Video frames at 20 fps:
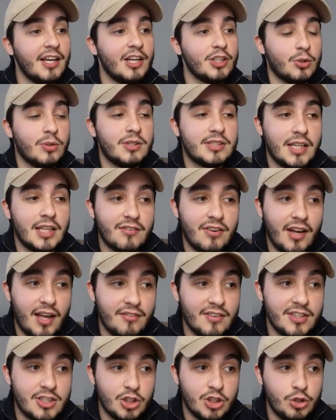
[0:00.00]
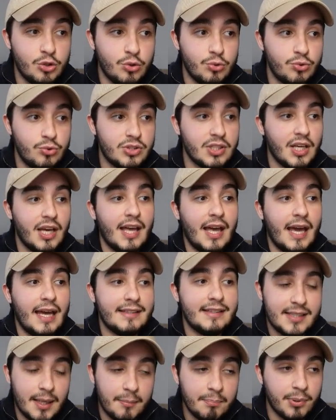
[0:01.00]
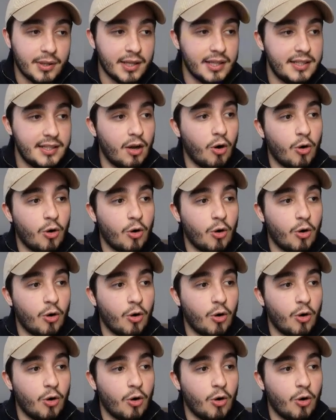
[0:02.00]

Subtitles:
So instead of having to use a template